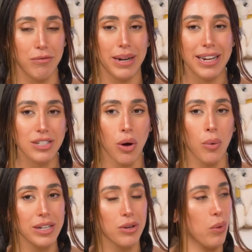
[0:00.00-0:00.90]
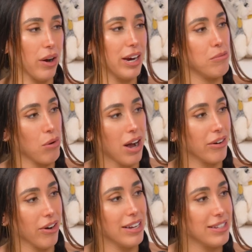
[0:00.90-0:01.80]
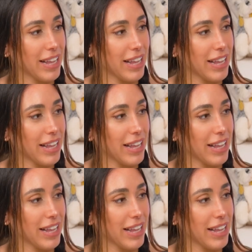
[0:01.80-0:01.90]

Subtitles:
But it's always a work in progress.